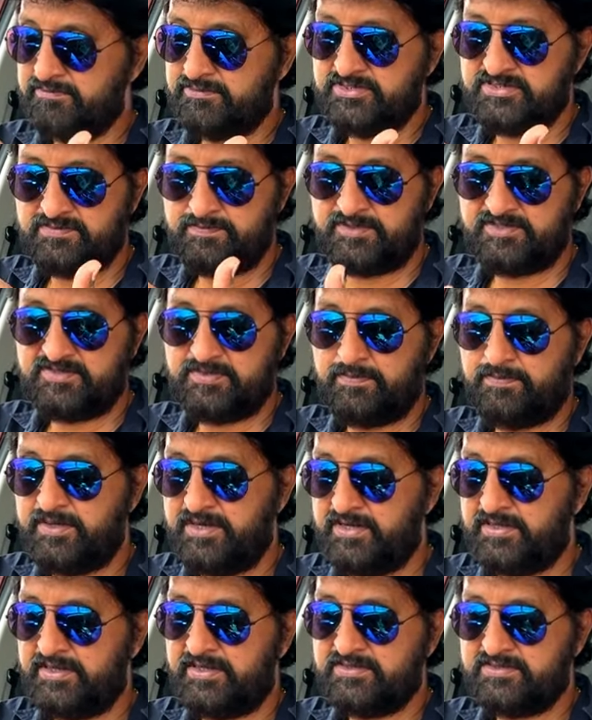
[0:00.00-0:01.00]
just press the
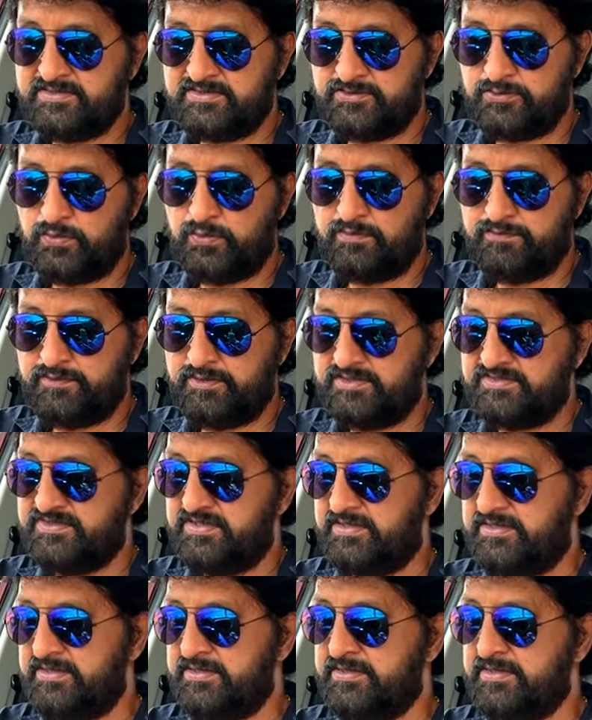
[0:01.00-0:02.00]
brake and just hold for a
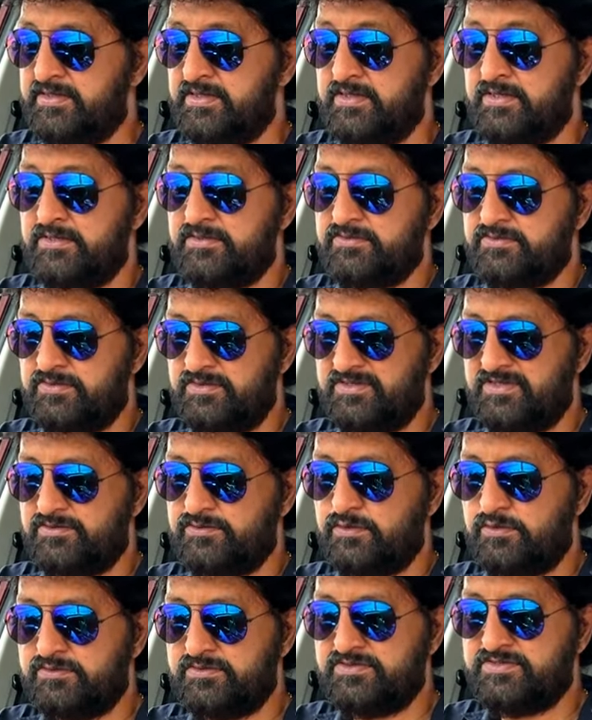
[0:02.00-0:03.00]
second. So
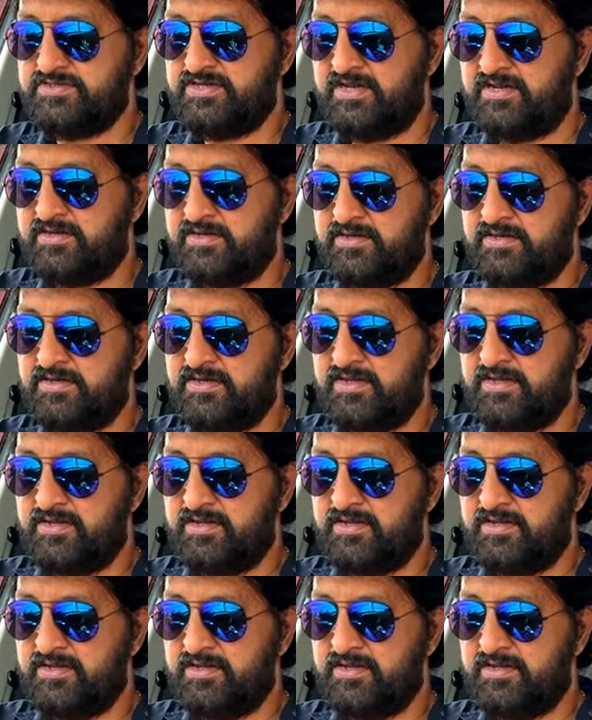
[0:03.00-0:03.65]
that's also standard.